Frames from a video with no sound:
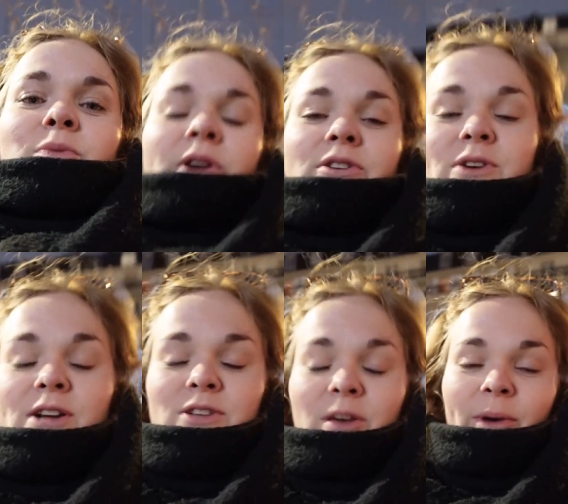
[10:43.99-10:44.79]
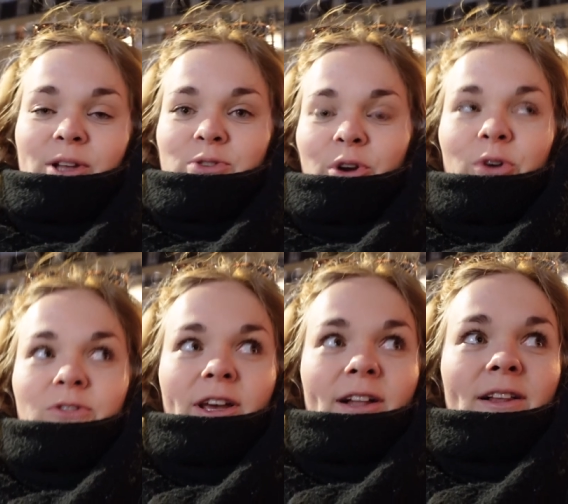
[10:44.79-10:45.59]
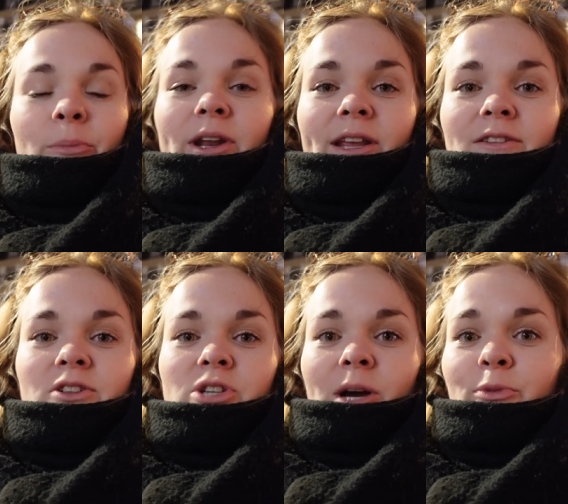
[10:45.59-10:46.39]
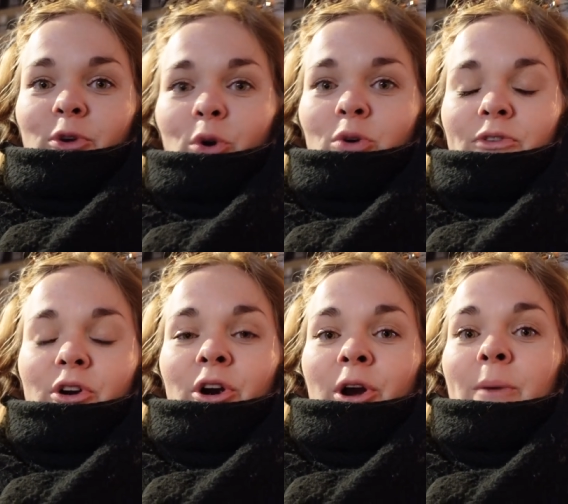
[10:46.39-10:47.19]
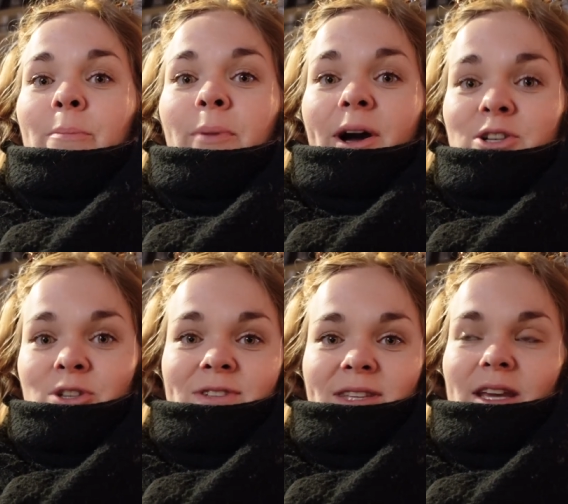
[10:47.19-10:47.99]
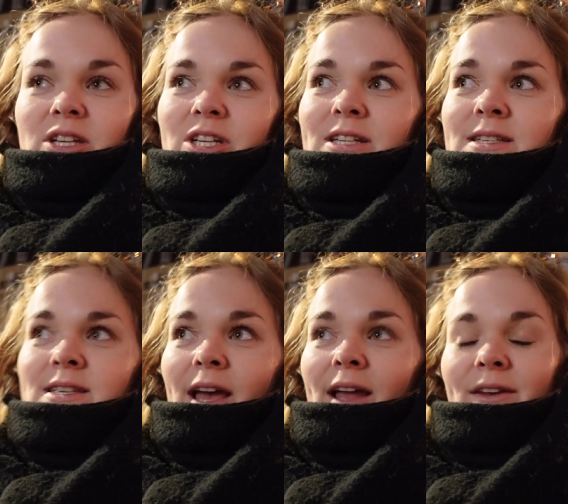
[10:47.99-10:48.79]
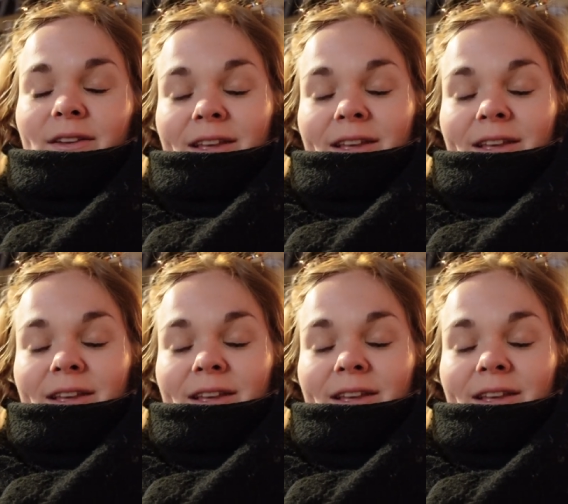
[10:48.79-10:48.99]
We are trying to get back to our hotel, but it jumped over a bunch of stations and